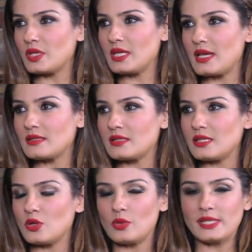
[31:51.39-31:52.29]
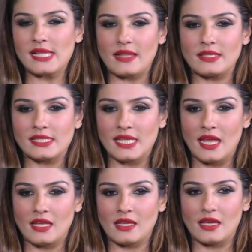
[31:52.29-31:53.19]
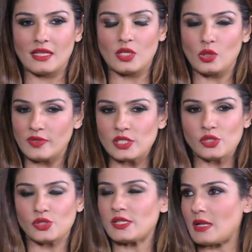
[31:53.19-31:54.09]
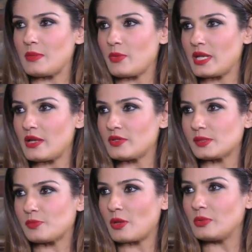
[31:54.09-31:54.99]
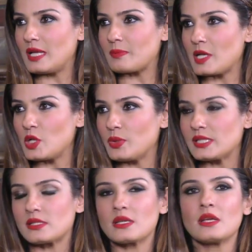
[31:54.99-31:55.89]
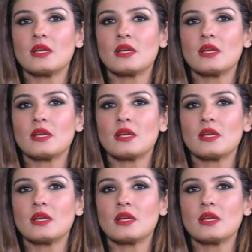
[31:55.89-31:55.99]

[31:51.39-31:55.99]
He always had this saying, and he always used to tell me when I was probably at my lowest,